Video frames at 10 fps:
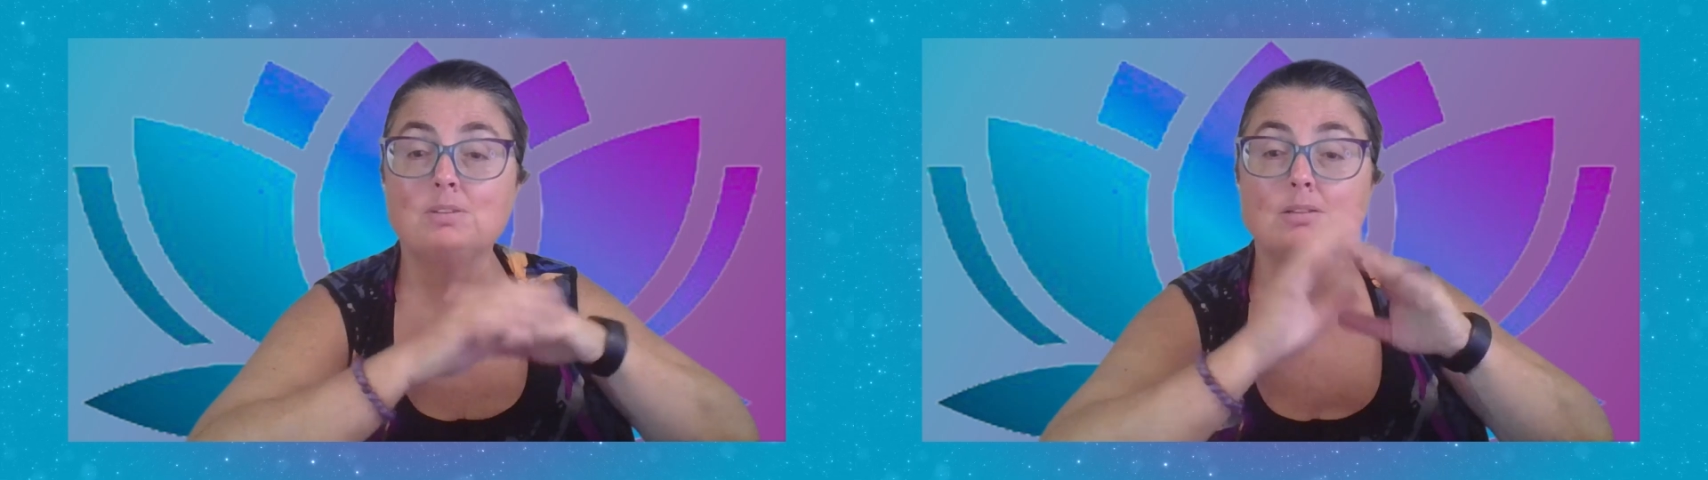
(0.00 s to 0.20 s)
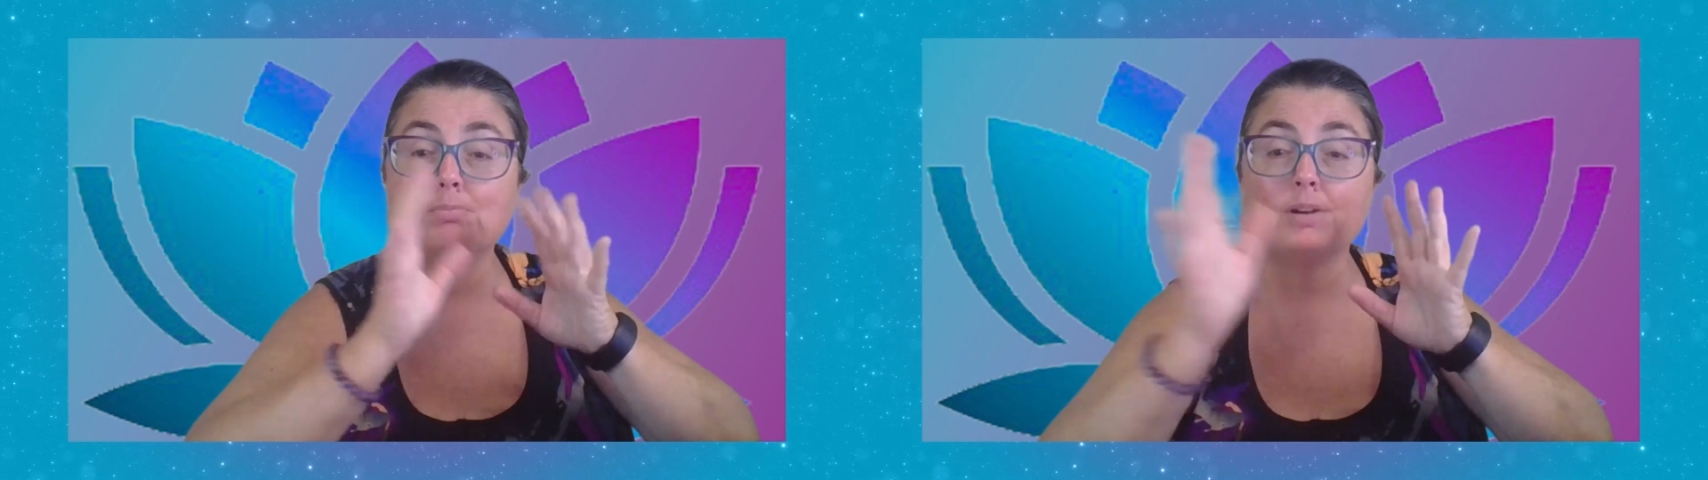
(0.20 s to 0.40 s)

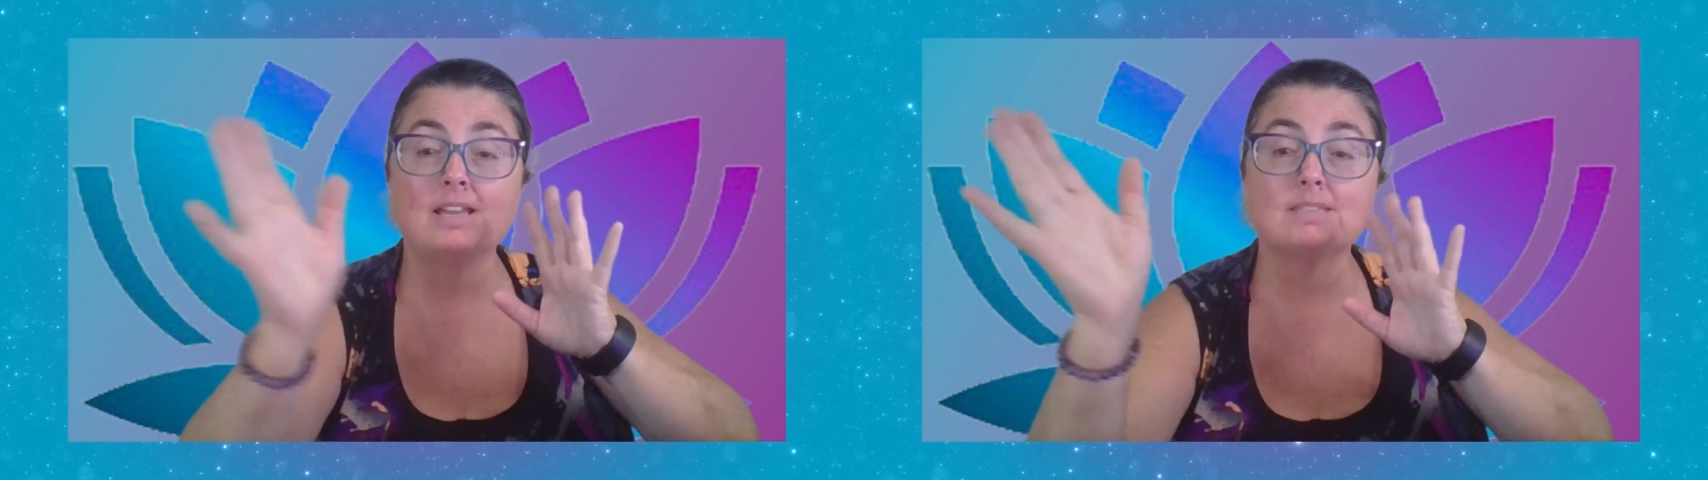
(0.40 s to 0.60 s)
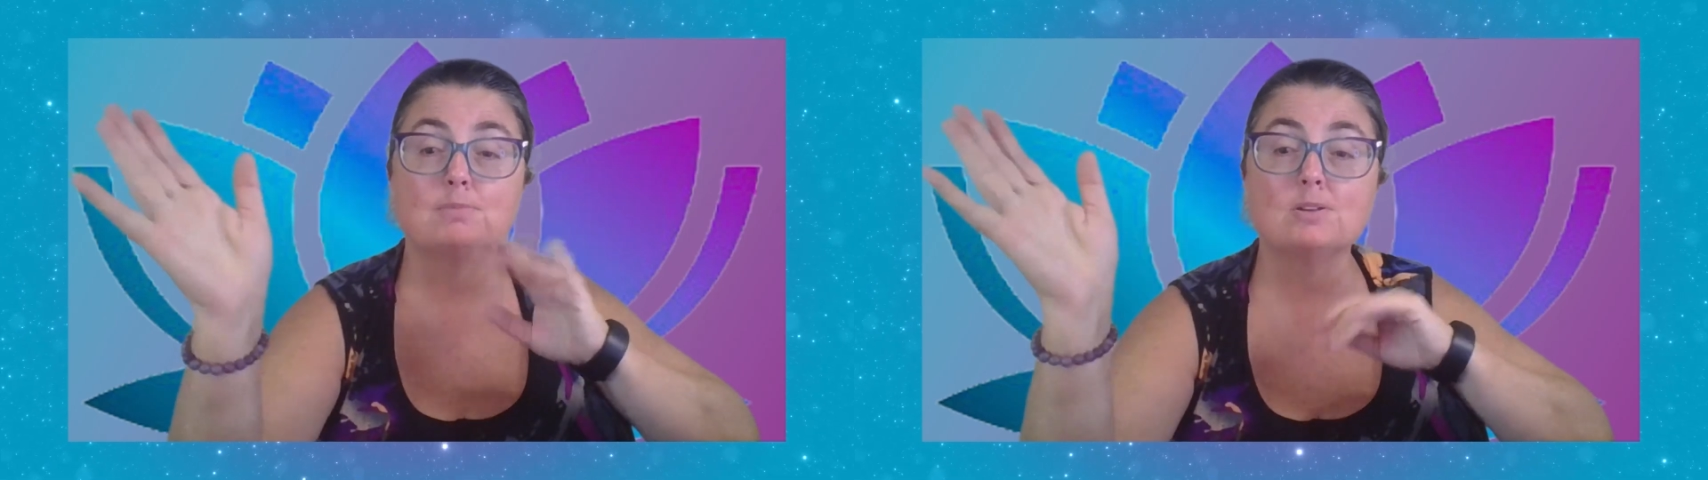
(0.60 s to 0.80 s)
with your
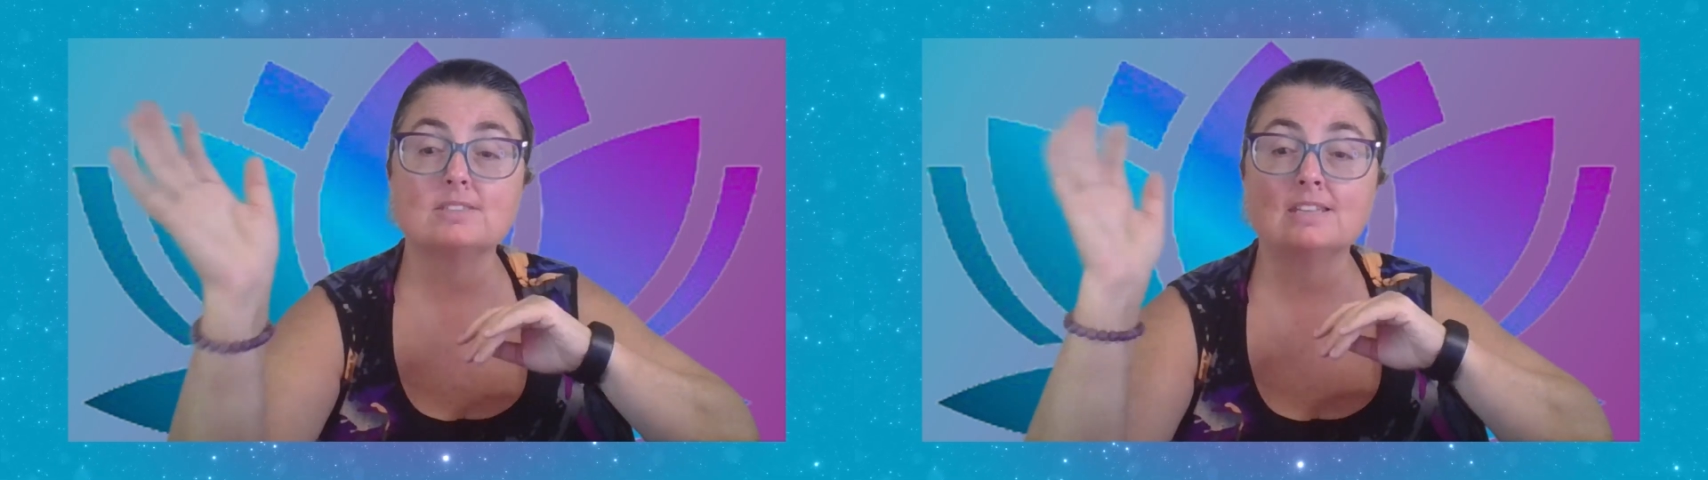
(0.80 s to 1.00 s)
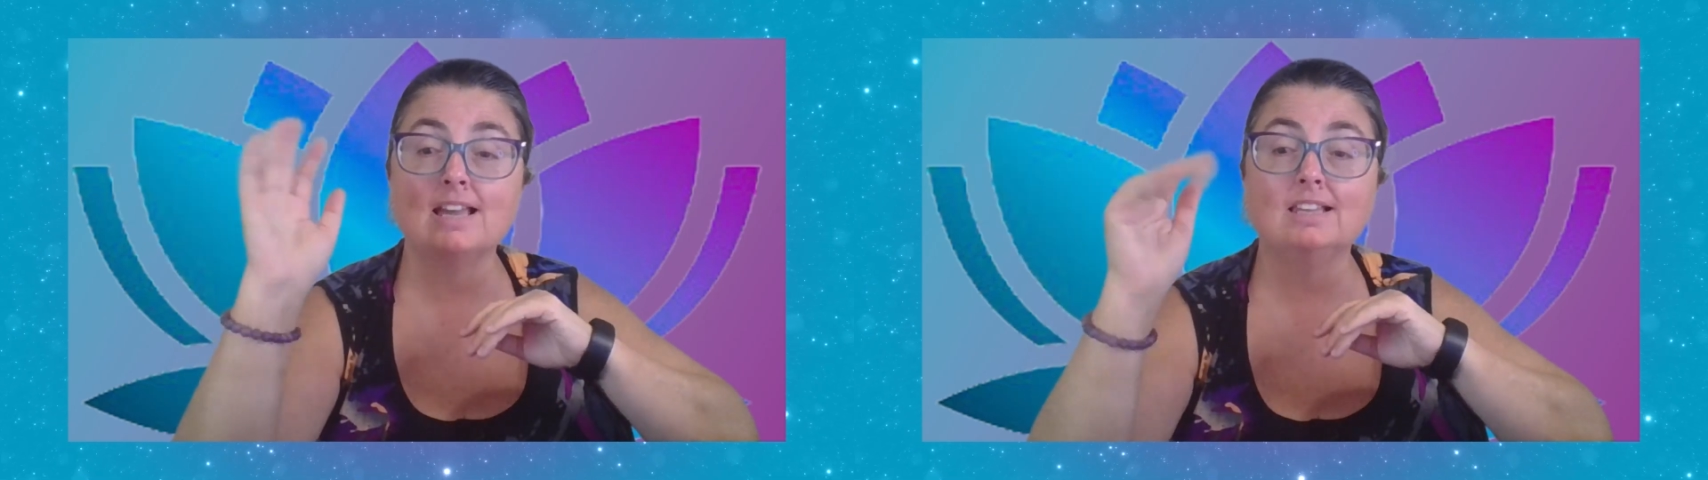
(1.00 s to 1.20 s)
brand's
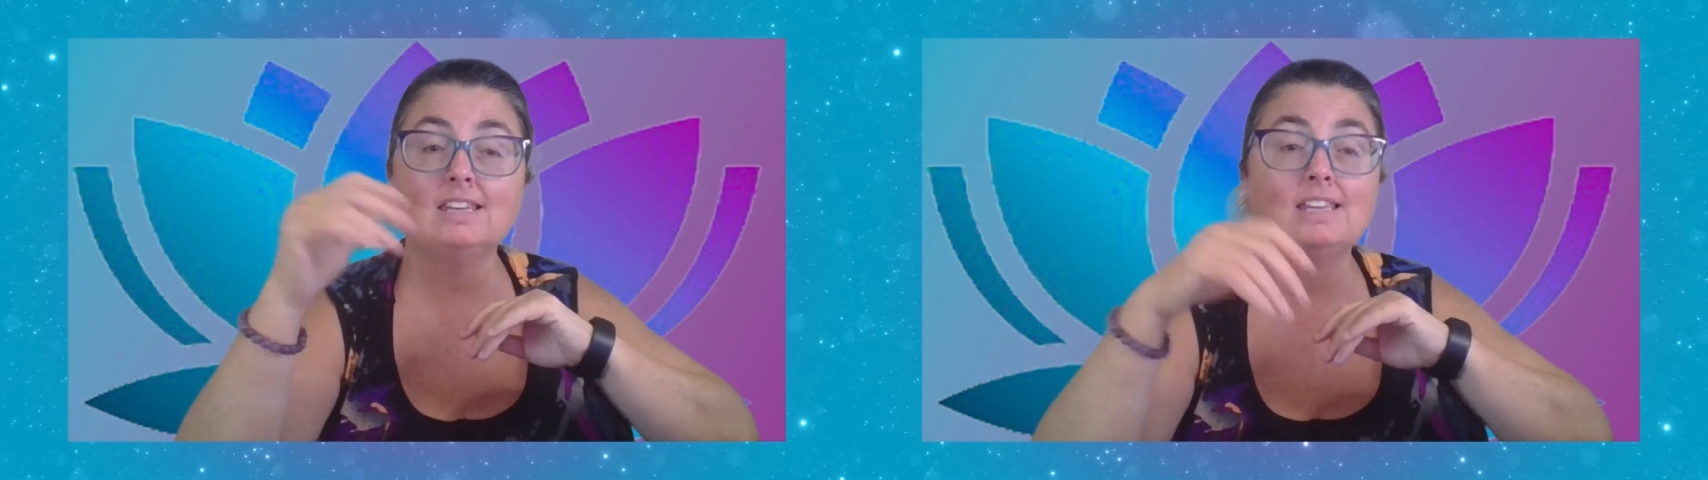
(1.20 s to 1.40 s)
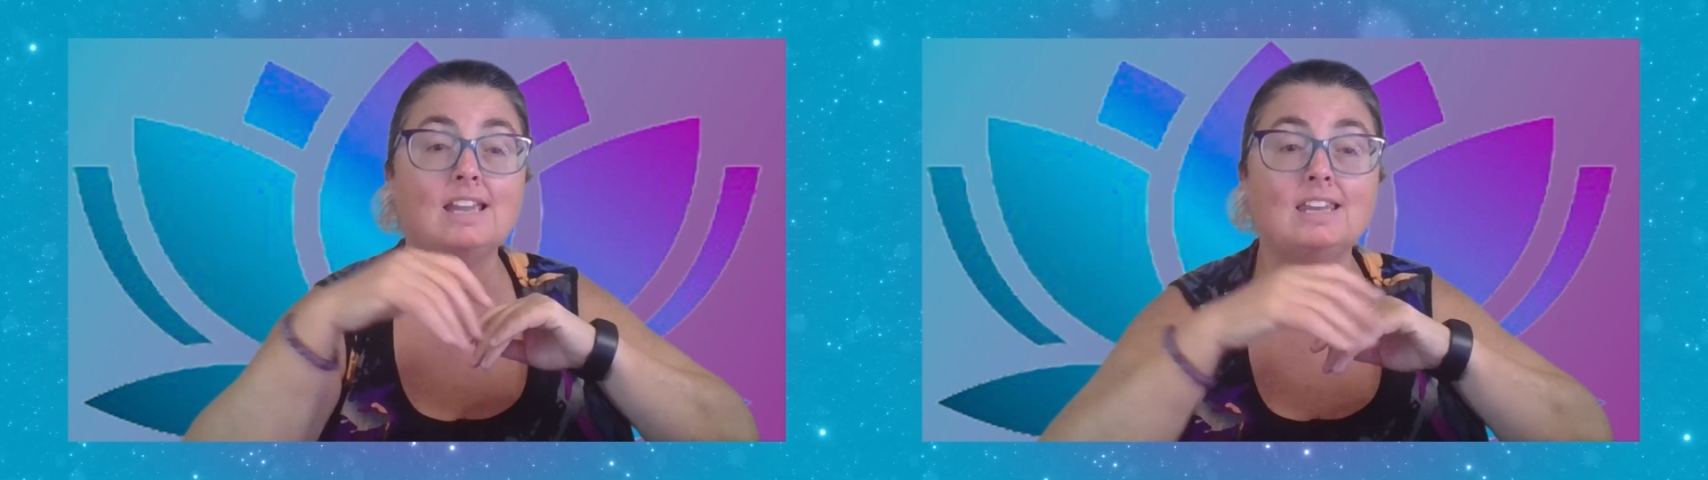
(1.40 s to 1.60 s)
personality